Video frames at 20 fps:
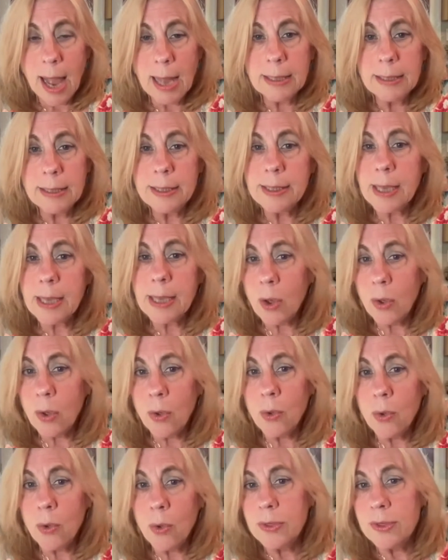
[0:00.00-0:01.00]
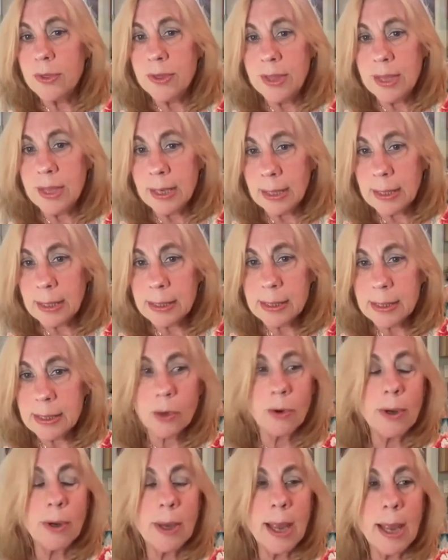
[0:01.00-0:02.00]
And so this
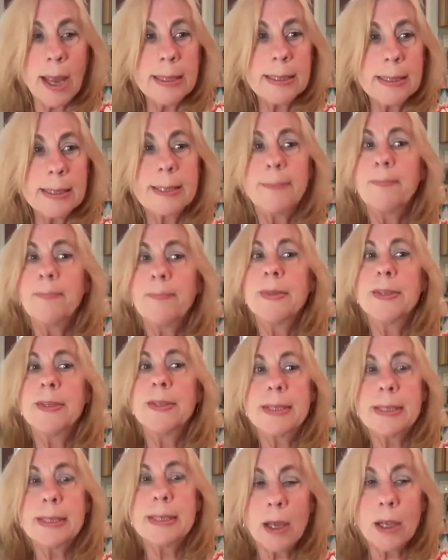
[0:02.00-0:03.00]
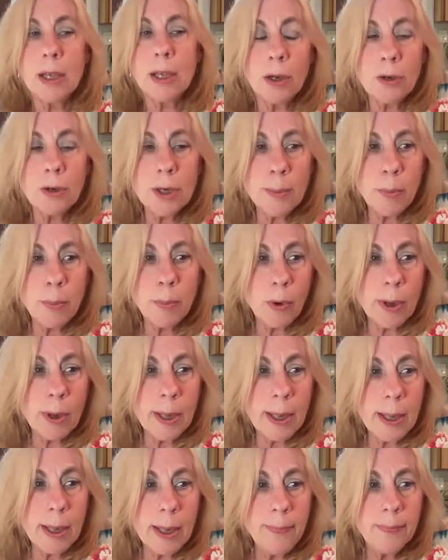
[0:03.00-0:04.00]
creates cellular
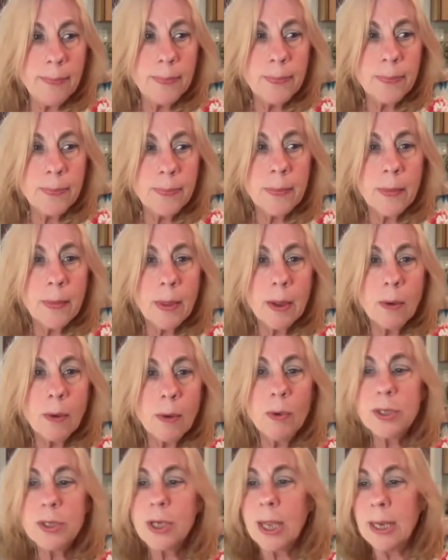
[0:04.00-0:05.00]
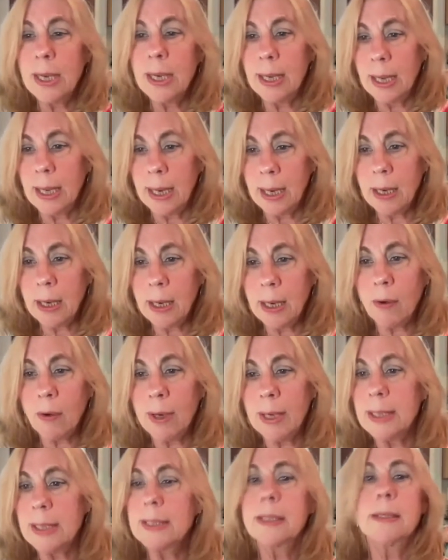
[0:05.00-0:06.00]
debris, which can
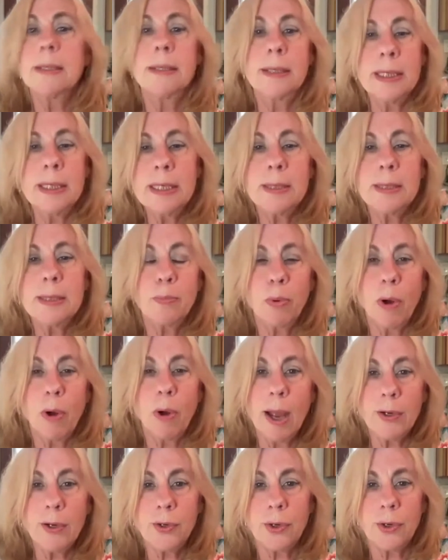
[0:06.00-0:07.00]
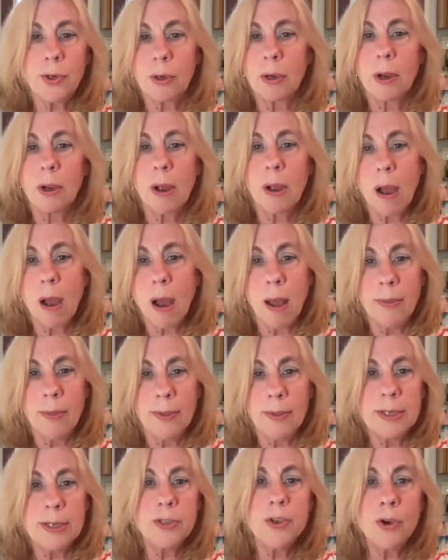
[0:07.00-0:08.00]
increase these pressure
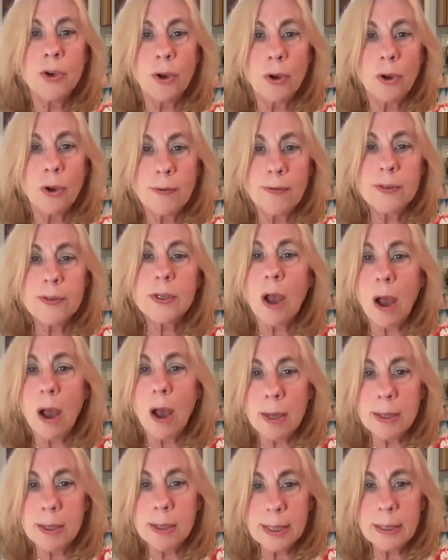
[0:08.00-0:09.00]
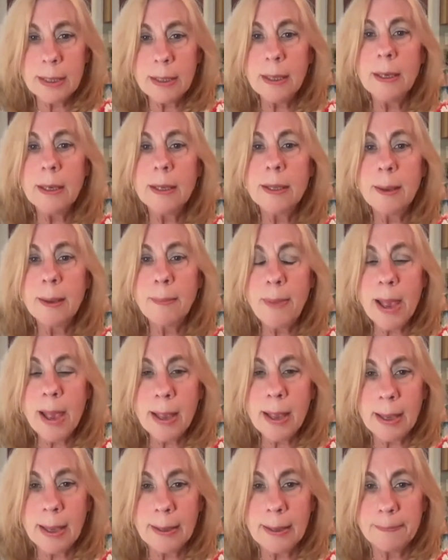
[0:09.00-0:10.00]
on these nerves, causing the
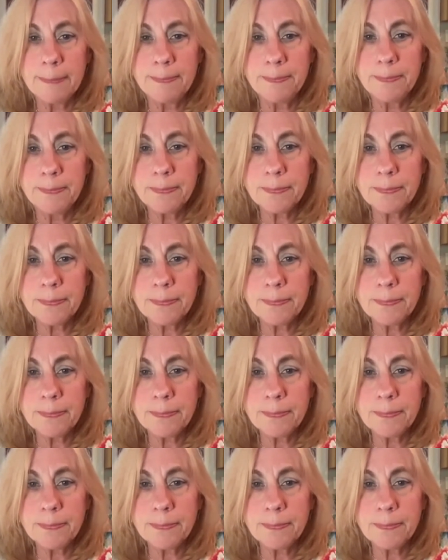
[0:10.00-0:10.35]
pain.